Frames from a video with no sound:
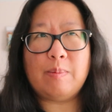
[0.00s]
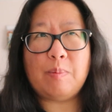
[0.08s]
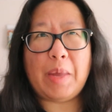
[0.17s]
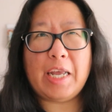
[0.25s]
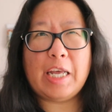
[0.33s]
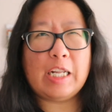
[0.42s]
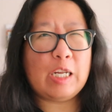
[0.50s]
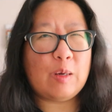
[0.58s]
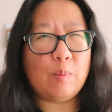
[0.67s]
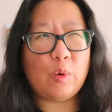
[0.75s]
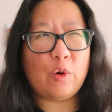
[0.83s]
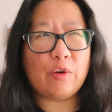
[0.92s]
make it
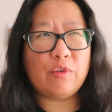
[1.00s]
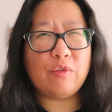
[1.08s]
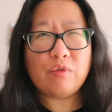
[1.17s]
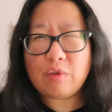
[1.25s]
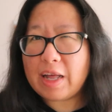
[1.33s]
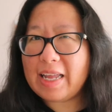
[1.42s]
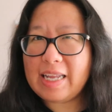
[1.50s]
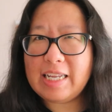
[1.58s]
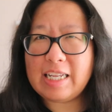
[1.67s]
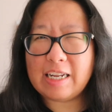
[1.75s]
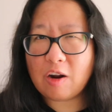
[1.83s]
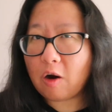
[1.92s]
look more fun
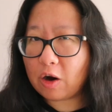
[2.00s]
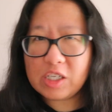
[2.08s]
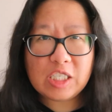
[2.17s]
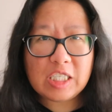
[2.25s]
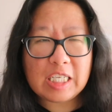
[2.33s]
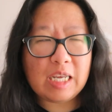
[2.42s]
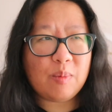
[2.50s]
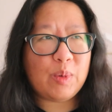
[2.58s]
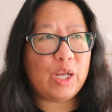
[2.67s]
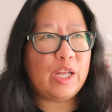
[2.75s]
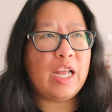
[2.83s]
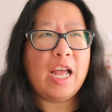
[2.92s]
and artsy,
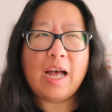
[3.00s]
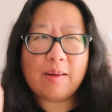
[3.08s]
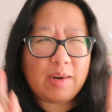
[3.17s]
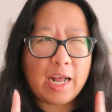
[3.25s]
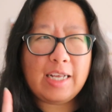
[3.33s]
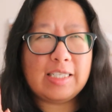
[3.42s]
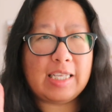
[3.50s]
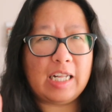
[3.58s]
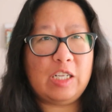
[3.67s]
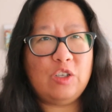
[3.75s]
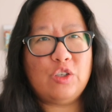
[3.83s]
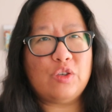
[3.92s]
but I'm not
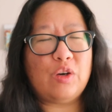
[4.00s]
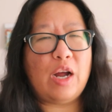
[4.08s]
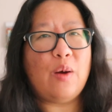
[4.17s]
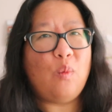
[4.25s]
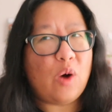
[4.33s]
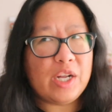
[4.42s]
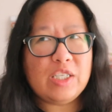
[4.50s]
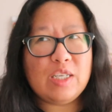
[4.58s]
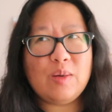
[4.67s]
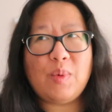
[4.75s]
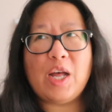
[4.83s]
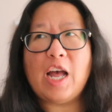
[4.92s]
exactly sure. I want
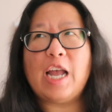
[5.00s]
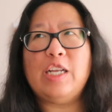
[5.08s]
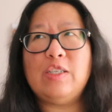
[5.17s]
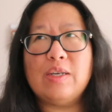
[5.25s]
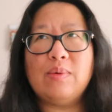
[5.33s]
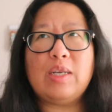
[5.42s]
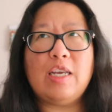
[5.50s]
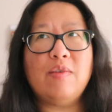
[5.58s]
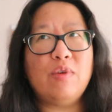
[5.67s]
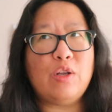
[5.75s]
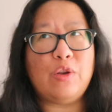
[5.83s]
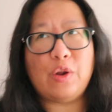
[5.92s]
to, but I don't
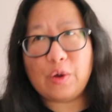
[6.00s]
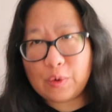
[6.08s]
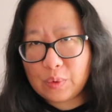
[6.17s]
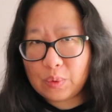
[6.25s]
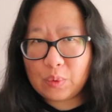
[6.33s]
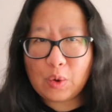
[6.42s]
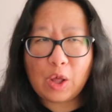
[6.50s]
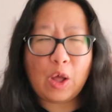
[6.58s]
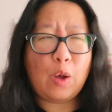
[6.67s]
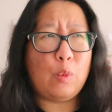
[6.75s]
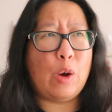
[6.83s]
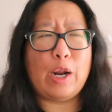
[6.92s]
even know
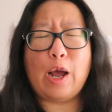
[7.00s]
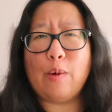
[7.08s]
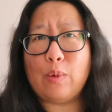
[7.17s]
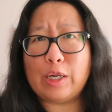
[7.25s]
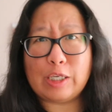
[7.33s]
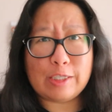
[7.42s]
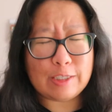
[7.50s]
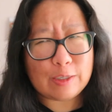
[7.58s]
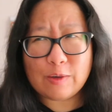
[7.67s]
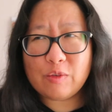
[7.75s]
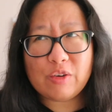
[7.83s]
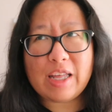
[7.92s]
what I want to
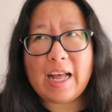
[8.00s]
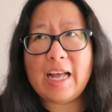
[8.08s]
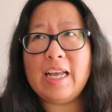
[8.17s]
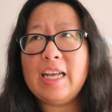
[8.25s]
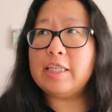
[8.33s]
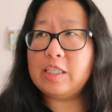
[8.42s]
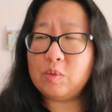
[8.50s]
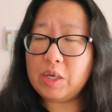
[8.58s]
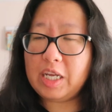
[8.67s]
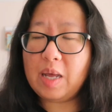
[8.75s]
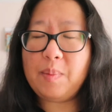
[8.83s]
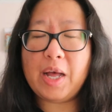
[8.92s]
do for that. This
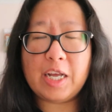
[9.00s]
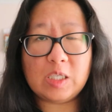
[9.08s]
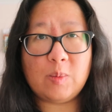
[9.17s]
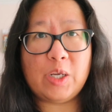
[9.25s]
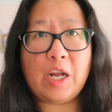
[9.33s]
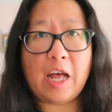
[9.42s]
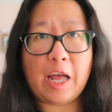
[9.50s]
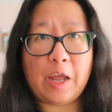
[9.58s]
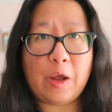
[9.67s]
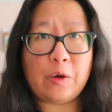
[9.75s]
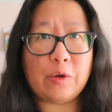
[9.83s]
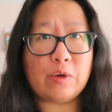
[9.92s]
weekend, my husband and
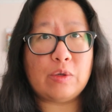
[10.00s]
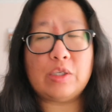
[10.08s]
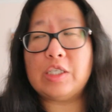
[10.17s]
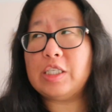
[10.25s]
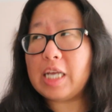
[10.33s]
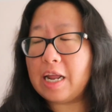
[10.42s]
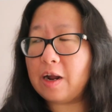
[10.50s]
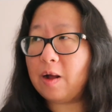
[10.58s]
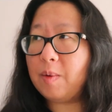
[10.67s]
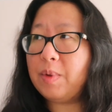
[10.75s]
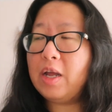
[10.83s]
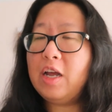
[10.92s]
I are going to set
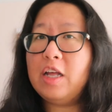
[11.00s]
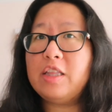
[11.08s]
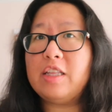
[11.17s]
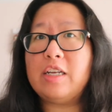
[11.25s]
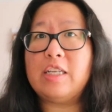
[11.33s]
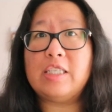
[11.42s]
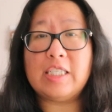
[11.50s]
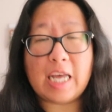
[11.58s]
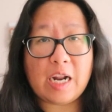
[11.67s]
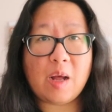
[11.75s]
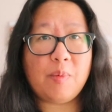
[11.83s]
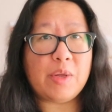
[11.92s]
up the
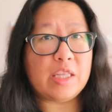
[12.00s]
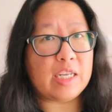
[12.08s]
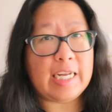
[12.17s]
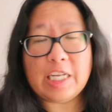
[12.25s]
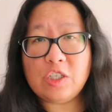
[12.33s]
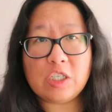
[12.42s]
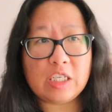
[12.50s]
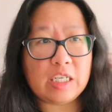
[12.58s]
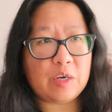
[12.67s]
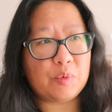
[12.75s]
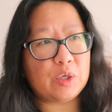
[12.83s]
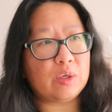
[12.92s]
setup in the
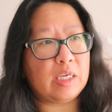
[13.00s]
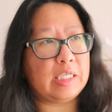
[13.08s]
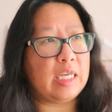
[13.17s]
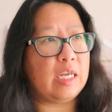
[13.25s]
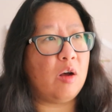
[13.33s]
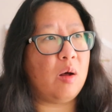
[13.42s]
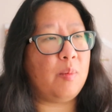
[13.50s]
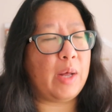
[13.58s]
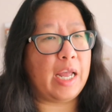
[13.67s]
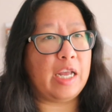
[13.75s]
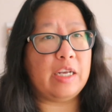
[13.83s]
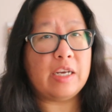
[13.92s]
kitchen, and we're going to take all
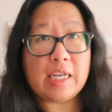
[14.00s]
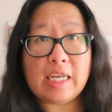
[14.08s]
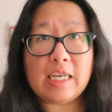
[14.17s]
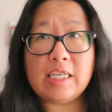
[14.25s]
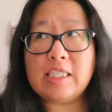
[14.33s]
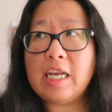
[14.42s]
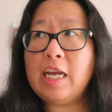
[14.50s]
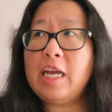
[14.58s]
my goodies,